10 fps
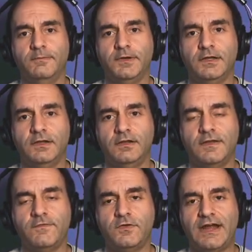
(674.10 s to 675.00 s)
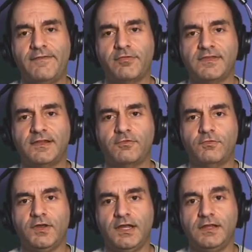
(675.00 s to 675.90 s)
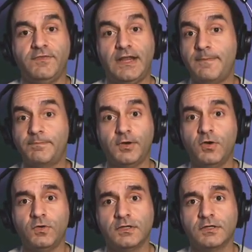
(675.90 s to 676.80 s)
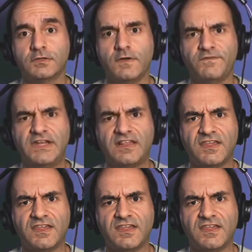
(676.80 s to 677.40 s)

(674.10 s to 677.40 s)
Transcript: But if you have something that's great, if it ain't broke, don't fix